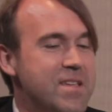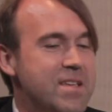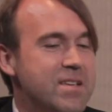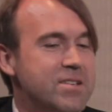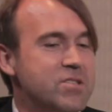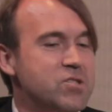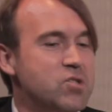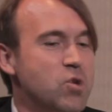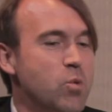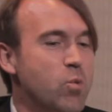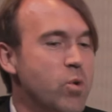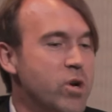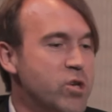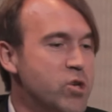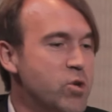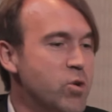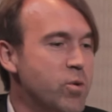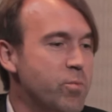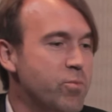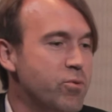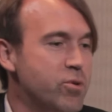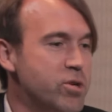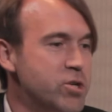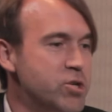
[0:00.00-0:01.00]
So what you
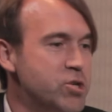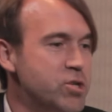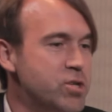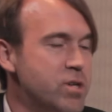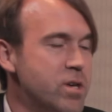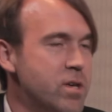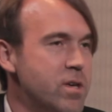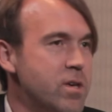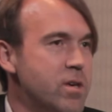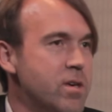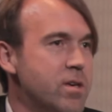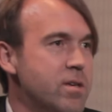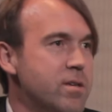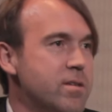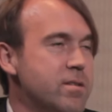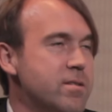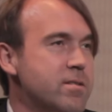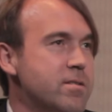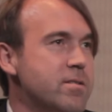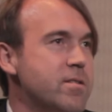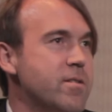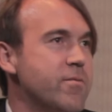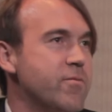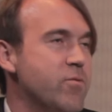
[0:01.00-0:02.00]
appreciate,
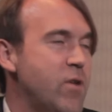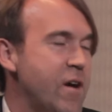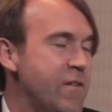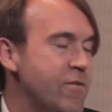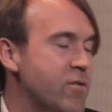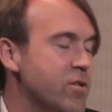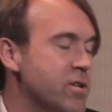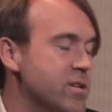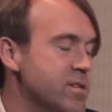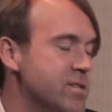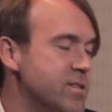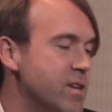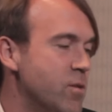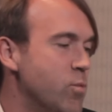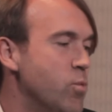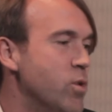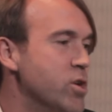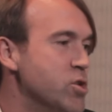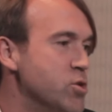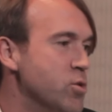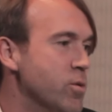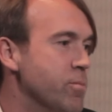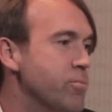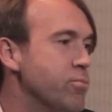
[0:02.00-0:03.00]
I've heard it said,
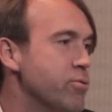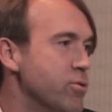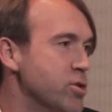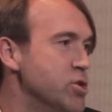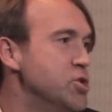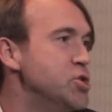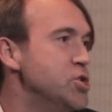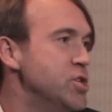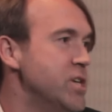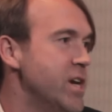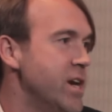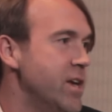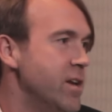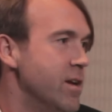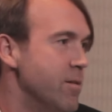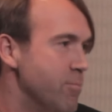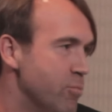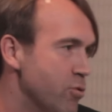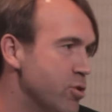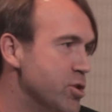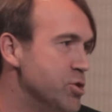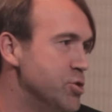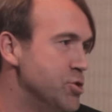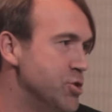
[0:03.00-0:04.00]
what you appreciate
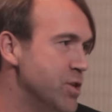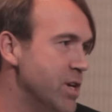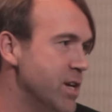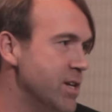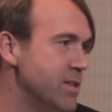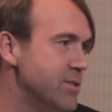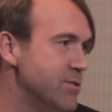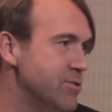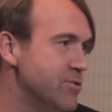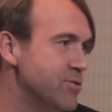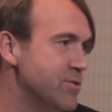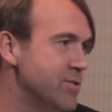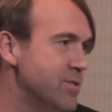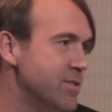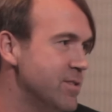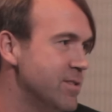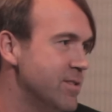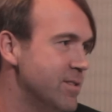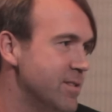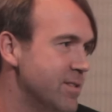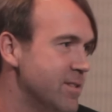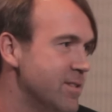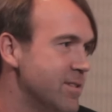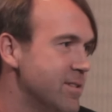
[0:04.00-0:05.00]
appreciates.
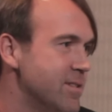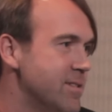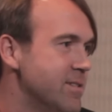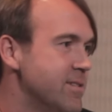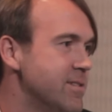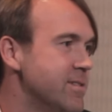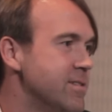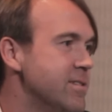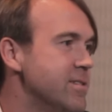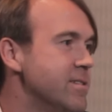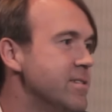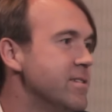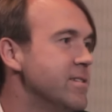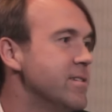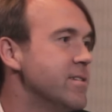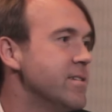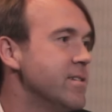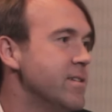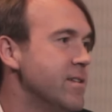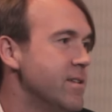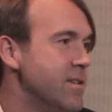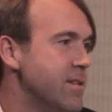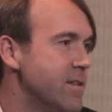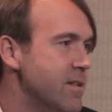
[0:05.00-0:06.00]
Yeah, for sure. But
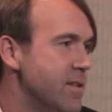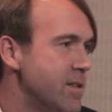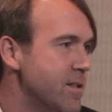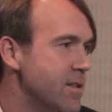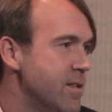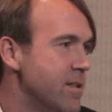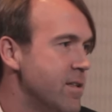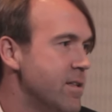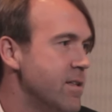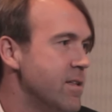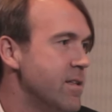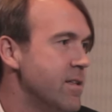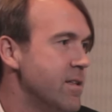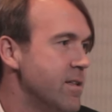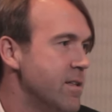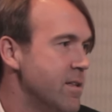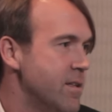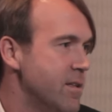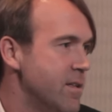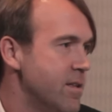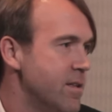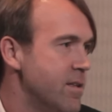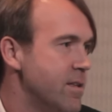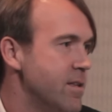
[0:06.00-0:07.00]
also in
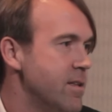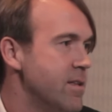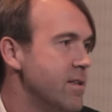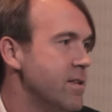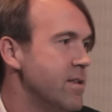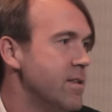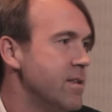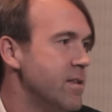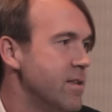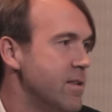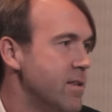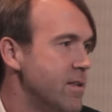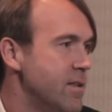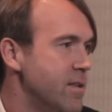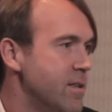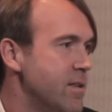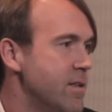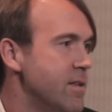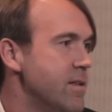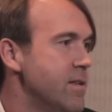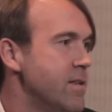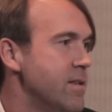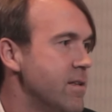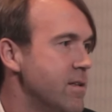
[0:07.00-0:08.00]
reverse, because we
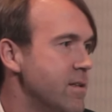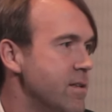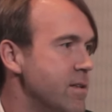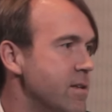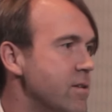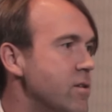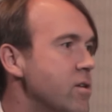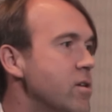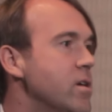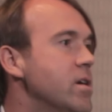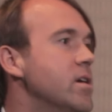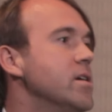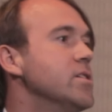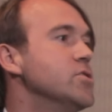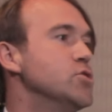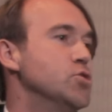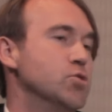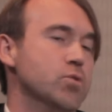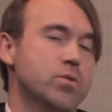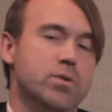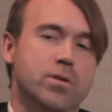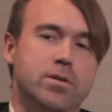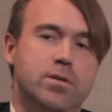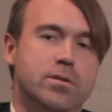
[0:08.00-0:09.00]
ruminate a lot. Sure.